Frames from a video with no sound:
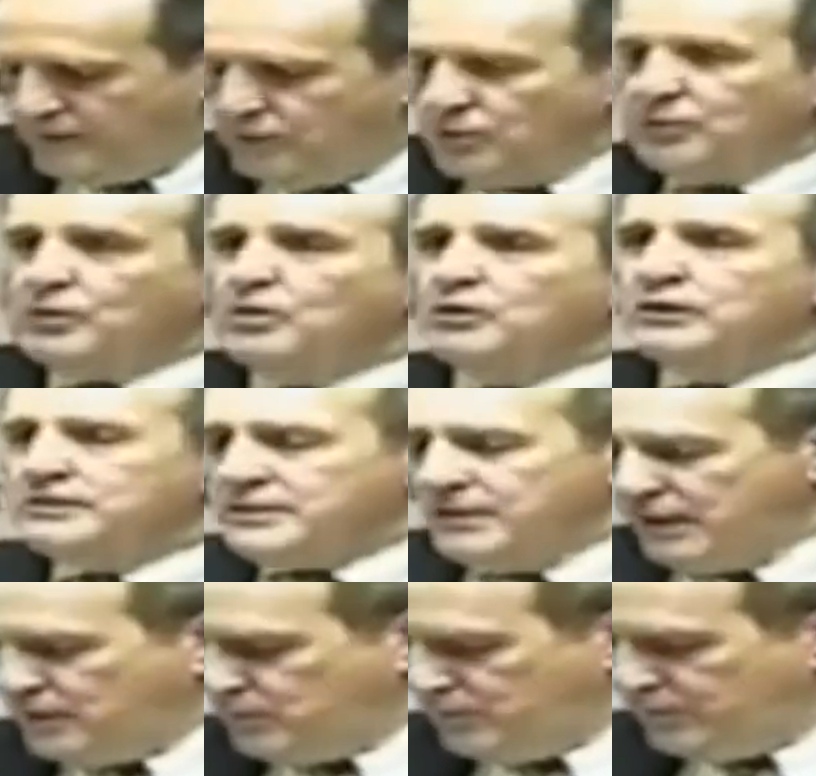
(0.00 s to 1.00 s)
The 2
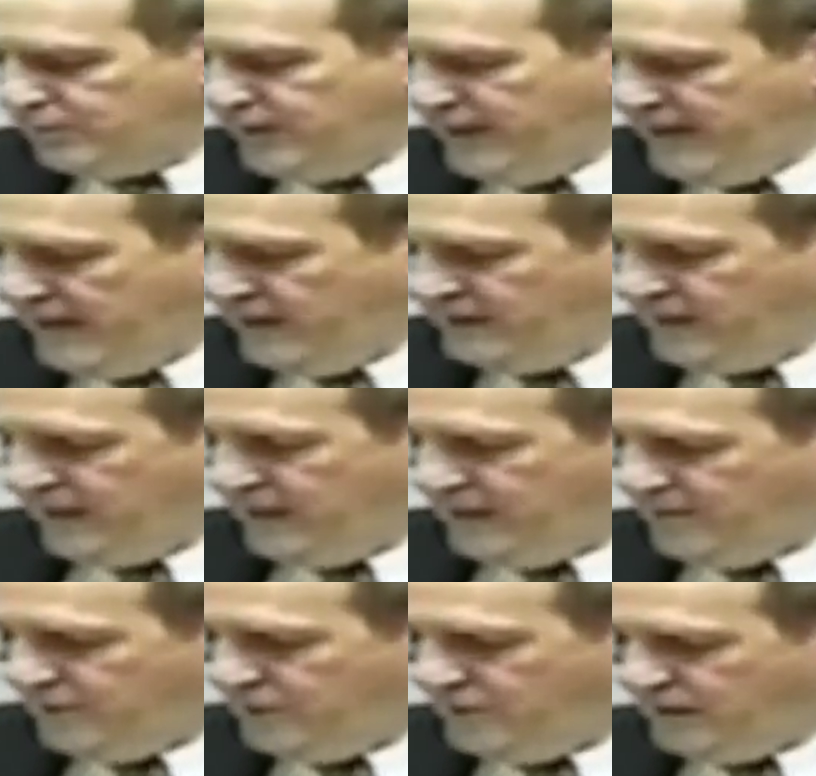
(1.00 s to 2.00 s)
lunatics were found
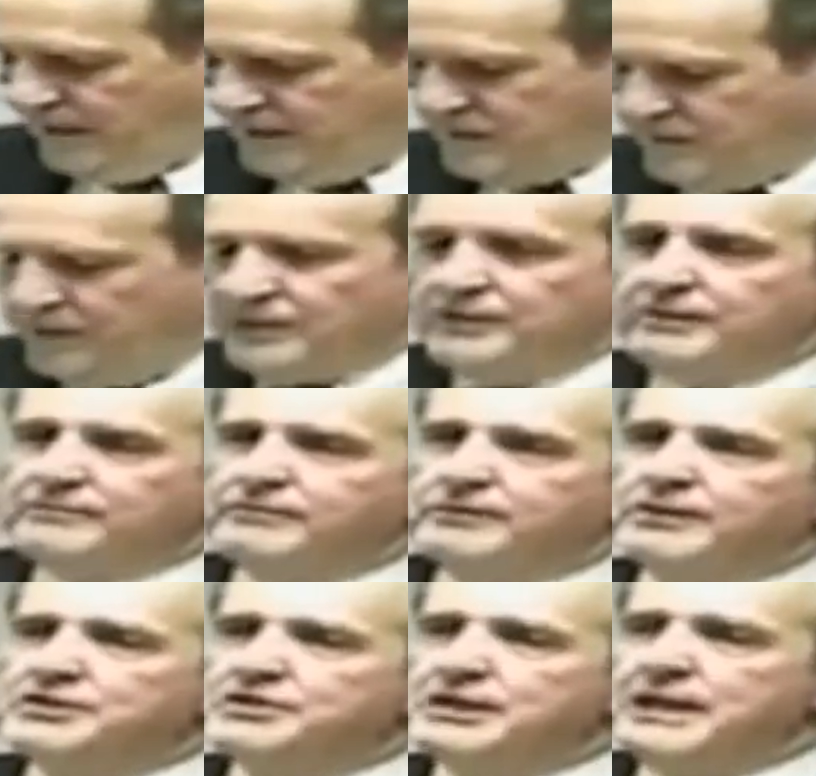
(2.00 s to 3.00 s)
and were placed in a
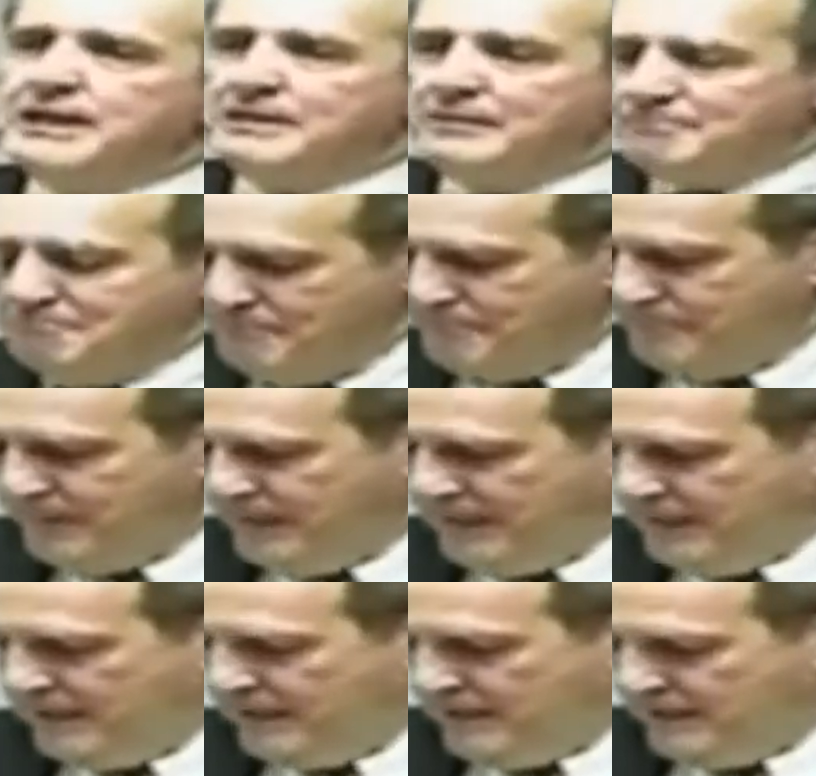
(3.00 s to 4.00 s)
different asylum,
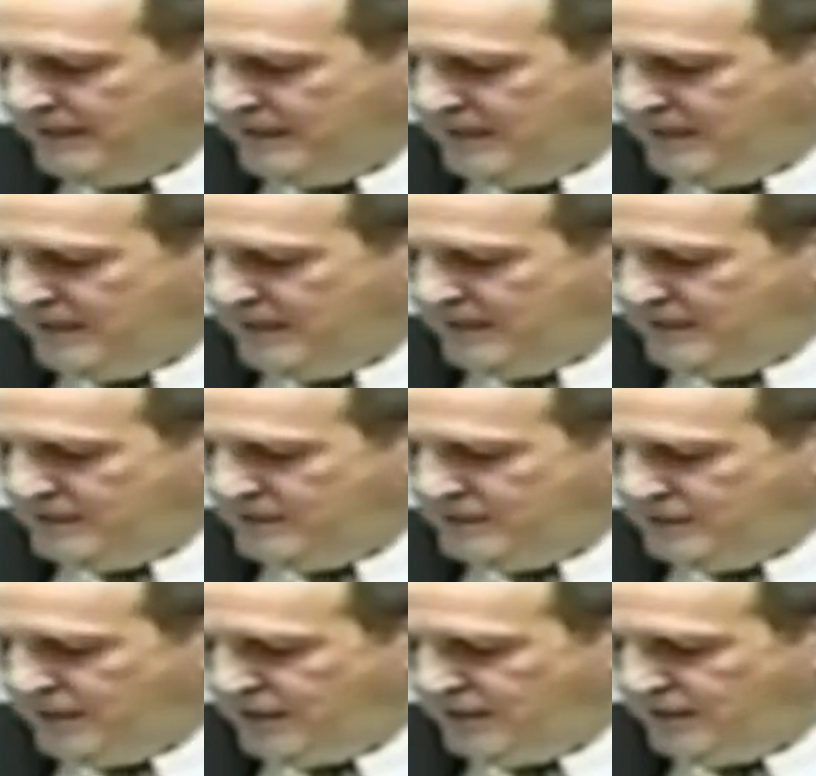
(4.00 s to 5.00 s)
and he
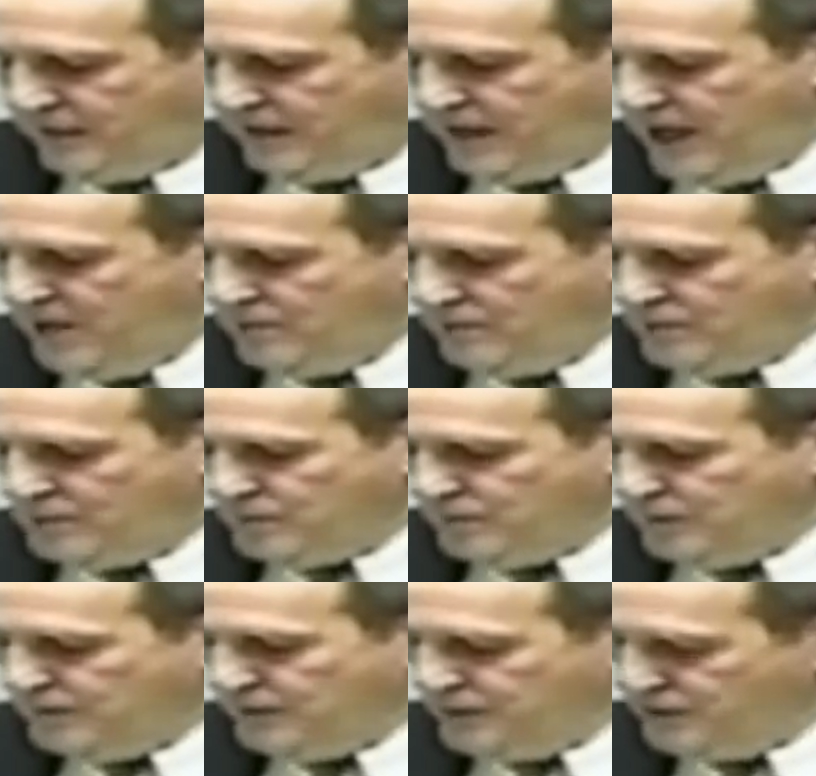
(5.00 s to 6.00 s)
said, and the count
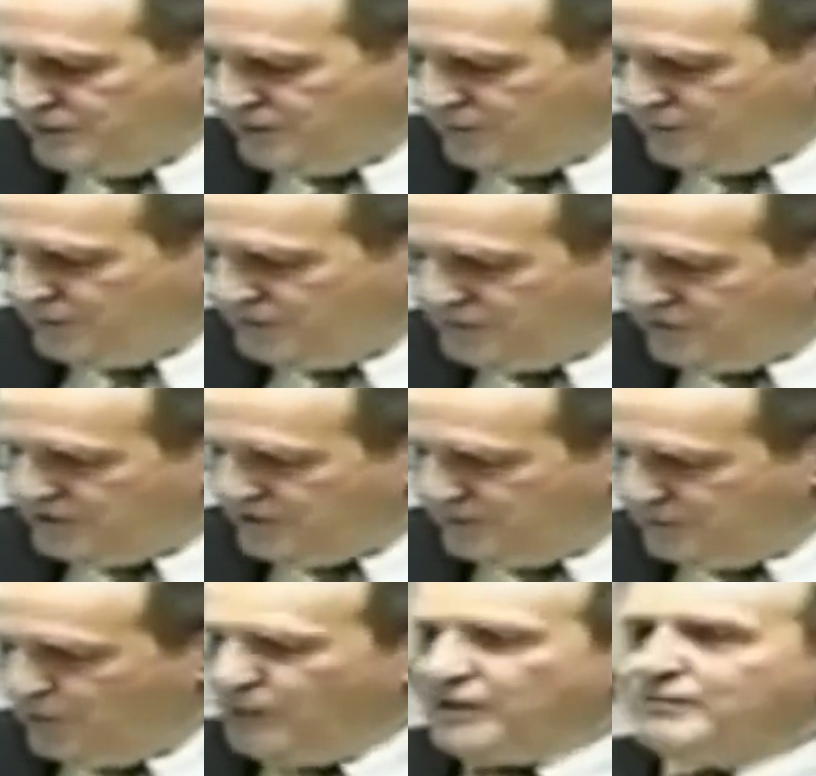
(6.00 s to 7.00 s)
was returned to his
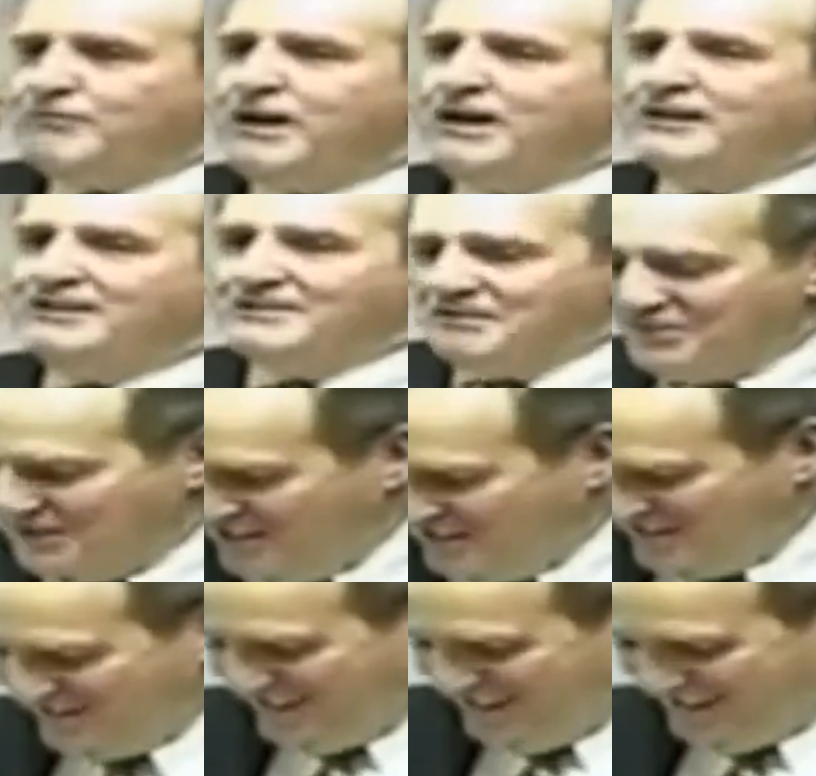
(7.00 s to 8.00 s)
disappointed
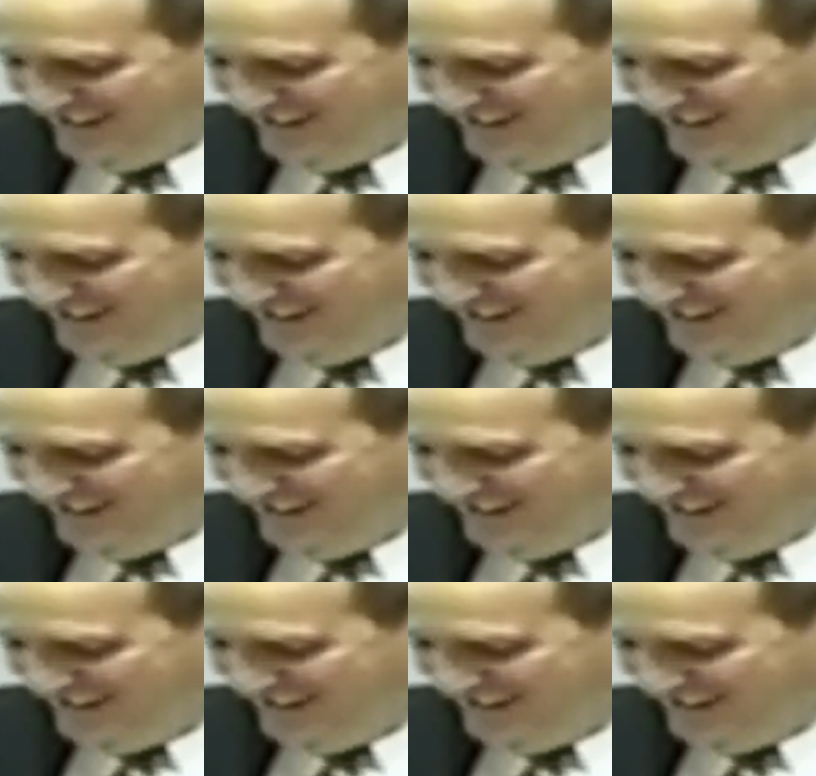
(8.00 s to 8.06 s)
relatives.